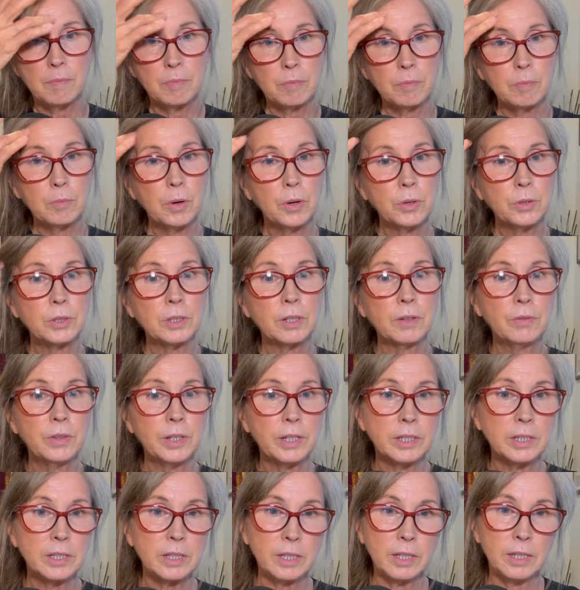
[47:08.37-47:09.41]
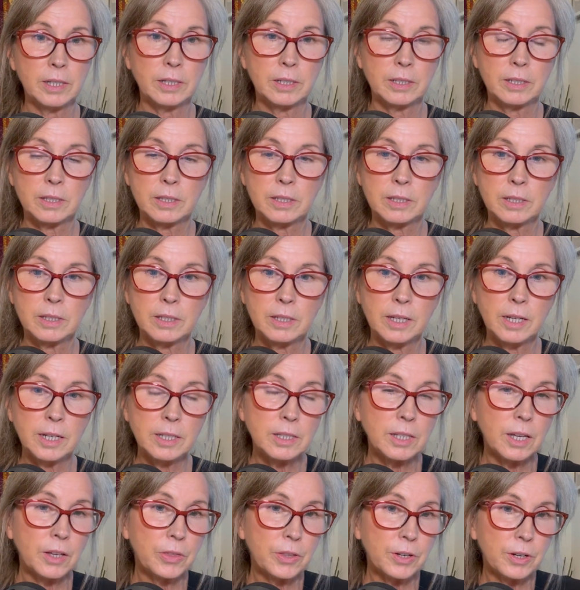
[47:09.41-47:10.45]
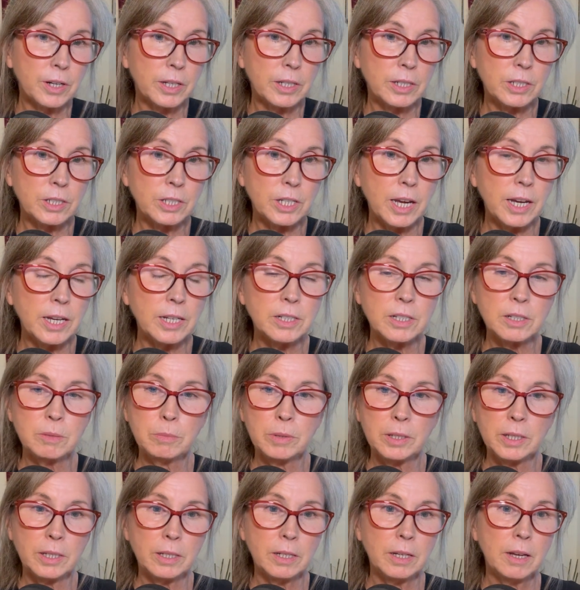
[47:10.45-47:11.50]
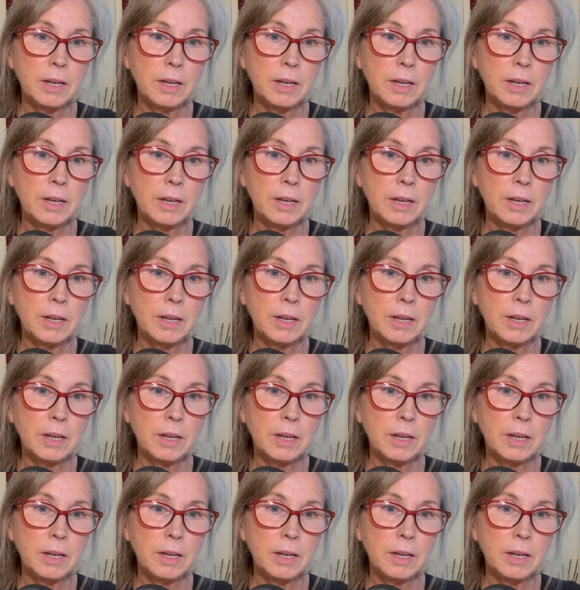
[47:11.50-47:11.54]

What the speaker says: most of these things, is that they're going to change me.